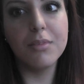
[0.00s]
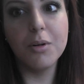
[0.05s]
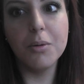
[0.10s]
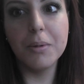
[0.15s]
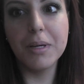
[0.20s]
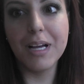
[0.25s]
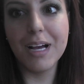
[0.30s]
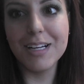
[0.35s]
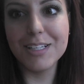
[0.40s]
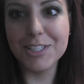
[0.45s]
oh
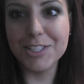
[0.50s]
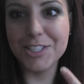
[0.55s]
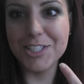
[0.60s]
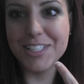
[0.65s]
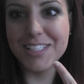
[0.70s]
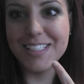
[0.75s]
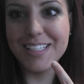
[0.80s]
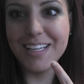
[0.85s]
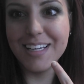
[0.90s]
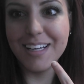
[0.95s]
my gosh, I
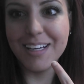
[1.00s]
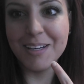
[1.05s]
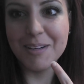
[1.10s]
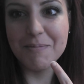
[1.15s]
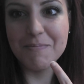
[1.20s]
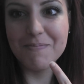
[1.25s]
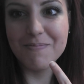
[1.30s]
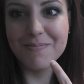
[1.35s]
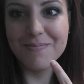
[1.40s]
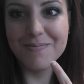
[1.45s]
just did
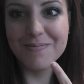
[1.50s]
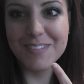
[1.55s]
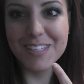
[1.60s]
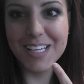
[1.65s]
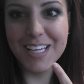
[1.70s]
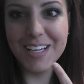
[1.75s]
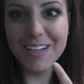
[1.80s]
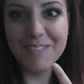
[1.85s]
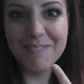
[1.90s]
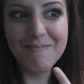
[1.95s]
it.
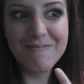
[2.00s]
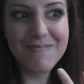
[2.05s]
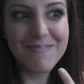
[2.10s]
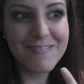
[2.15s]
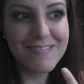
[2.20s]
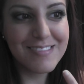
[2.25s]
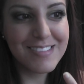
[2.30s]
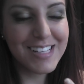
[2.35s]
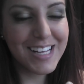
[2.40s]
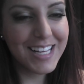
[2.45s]
See?
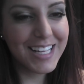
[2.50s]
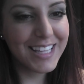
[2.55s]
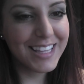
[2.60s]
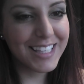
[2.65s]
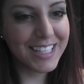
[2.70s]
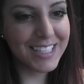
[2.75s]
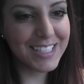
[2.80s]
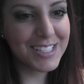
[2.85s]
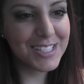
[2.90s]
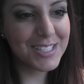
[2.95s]

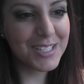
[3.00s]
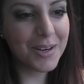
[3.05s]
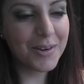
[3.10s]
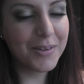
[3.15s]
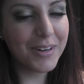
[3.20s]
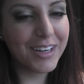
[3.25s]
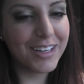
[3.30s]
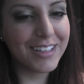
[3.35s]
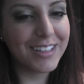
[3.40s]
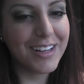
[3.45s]
That is so
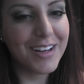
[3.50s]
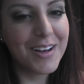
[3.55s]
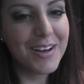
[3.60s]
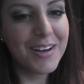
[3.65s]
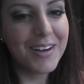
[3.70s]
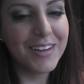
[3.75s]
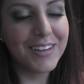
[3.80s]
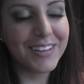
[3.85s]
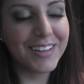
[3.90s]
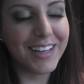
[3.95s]
weird.
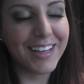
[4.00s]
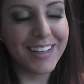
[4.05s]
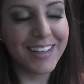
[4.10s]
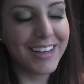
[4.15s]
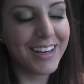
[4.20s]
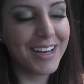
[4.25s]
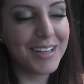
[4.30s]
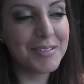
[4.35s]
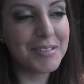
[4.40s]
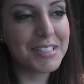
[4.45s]

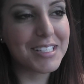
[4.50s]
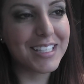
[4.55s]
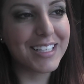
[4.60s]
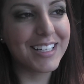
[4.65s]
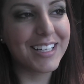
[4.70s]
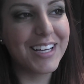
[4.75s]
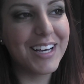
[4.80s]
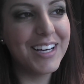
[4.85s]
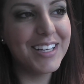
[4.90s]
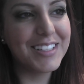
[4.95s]
Okay, I'm just
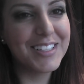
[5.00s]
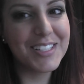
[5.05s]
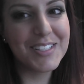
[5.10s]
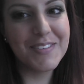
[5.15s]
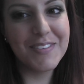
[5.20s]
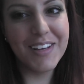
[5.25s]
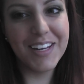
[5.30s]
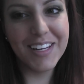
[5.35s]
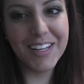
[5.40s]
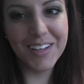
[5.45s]
gonna cut
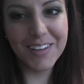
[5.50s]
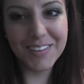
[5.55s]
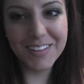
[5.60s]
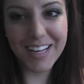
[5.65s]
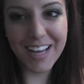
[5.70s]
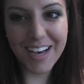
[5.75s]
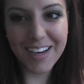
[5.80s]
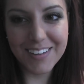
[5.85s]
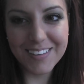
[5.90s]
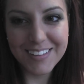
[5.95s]
this video
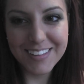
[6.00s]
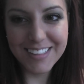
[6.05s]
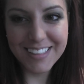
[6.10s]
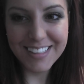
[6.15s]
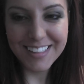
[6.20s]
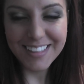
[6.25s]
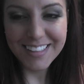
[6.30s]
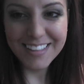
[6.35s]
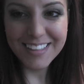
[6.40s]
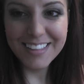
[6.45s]
now.
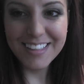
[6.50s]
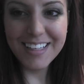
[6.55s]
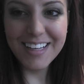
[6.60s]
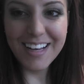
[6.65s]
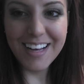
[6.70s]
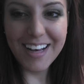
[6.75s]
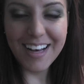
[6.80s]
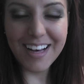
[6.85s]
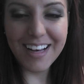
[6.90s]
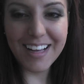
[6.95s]

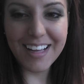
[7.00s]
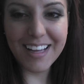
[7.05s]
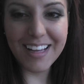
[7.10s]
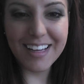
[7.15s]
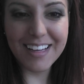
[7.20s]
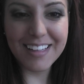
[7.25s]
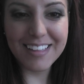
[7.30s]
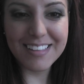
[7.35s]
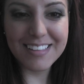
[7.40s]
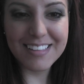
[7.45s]

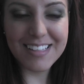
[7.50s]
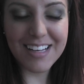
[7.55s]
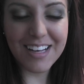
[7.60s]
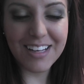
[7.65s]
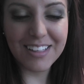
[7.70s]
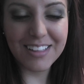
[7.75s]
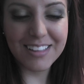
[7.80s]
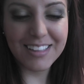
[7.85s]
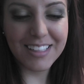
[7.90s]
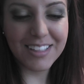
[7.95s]
and
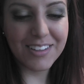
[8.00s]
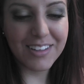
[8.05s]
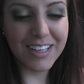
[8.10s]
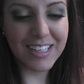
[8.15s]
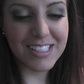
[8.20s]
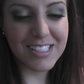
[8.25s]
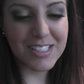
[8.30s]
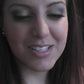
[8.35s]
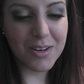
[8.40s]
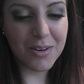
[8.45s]
I'll let you
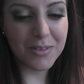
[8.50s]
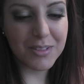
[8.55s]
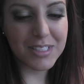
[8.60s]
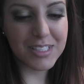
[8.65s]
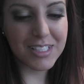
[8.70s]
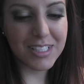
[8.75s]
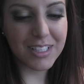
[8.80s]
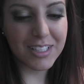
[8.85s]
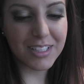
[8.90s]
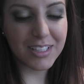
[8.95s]
guys know
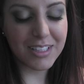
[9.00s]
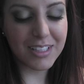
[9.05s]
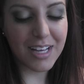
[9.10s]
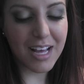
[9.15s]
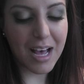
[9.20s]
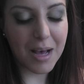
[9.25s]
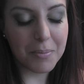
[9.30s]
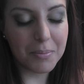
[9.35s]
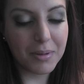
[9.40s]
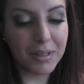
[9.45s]
what's gonna
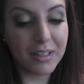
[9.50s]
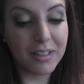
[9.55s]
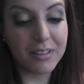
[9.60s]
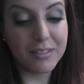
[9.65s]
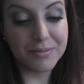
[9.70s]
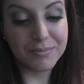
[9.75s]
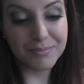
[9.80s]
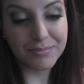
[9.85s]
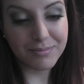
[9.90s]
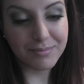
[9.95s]

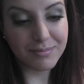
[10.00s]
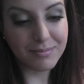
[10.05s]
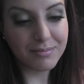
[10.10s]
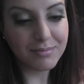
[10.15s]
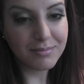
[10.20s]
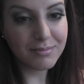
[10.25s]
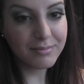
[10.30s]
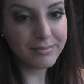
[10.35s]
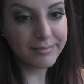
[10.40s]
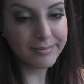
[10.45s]
happen
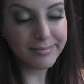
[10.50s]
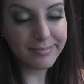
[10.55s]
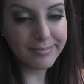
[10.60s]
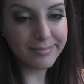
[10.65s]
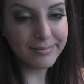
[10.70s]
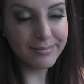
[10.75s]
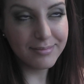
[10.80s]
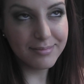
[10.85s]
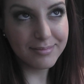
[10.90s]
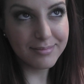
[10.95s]

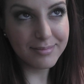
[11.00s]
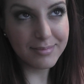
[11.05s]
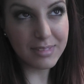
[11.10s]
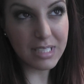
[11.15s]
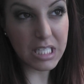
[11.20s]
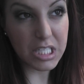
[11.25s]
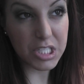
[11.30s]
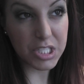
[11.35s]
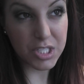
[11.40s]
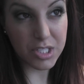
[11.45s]

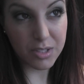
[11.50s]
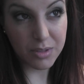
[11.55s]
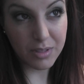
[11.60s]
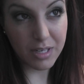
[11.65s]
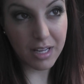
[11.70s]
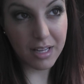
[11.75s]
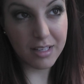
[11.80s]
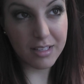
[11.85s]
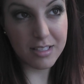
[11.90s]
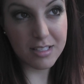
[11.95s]
in two
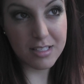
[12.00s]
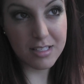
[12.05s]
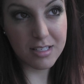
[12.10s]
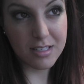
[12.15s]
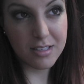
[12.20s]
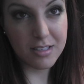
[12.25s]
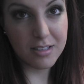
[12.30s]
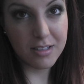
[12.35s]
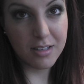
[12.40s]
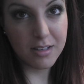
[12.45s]
days.
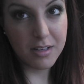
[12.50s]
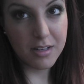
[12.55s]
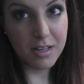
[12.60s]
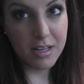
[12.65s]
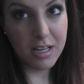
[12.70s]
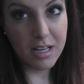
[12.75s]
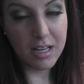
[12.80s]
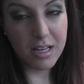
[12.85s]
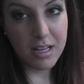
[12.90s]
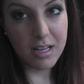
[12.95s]

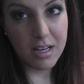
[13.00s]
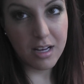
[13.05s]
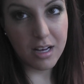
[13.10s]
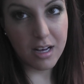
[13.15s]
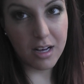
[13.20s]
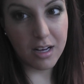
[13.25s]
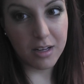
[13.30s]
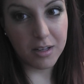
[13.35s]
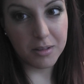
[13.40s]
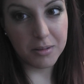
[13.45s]

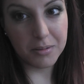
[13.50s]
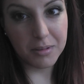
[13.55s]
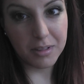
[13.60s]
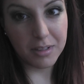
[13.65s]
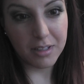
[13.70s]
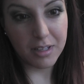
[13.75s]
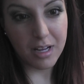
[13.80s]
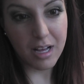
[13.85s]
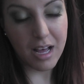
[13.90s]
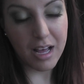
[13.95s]
Um,
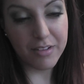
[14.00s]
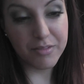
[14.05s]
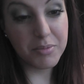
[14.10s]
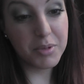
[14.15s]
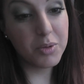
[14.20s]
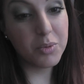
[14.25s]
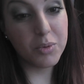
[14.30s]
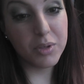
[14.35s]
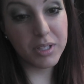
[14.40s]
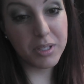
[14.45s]
uh, I've
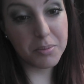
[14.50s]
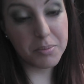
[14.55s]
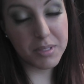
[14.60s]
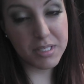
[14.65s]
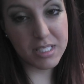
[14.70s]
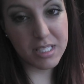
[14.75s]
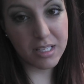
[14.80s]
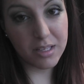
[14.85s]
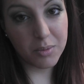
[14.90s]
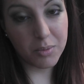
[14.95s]
been really
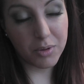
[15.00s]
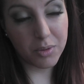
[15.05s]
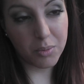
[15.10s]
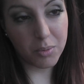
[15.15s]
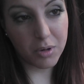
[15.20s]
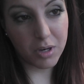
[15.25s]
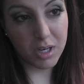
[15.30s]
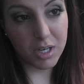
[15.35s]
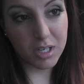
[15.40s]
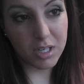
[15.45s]
busy with
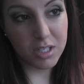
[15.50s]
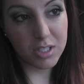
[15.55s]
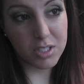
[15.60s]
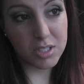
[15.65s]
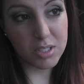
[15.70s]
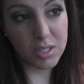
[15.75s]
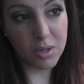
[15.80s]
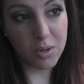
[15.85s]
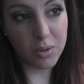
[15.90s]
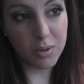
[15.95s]
work,
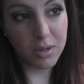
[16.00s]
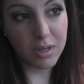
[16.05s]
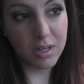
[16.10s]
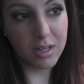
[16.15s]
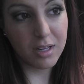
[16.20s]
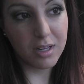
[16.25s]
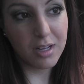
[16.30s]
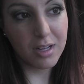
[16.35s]
so